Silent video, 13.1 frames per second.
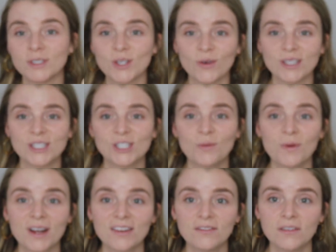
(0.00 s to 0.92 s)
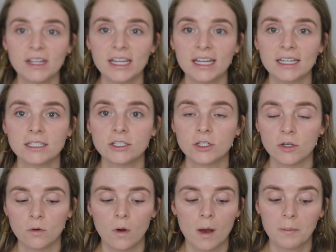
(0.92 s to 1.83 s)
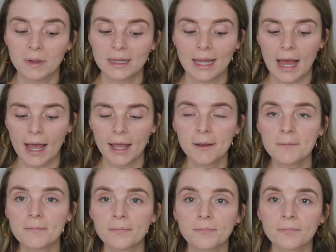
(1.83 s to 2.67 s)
so it's super convenient to apply.